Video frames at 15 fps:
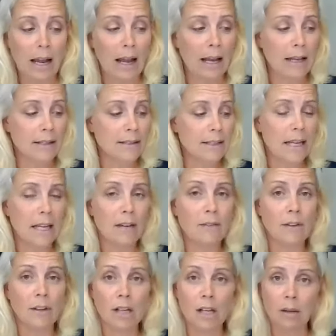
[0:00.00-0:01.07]
and
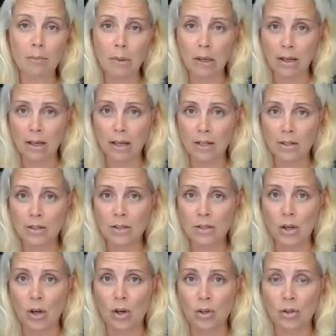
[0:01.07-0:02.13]
even the compliance
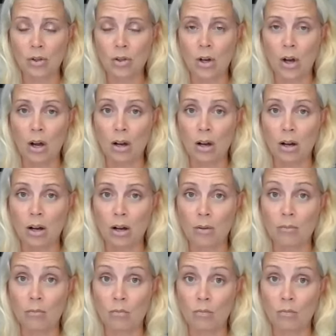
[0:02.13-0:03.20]
on our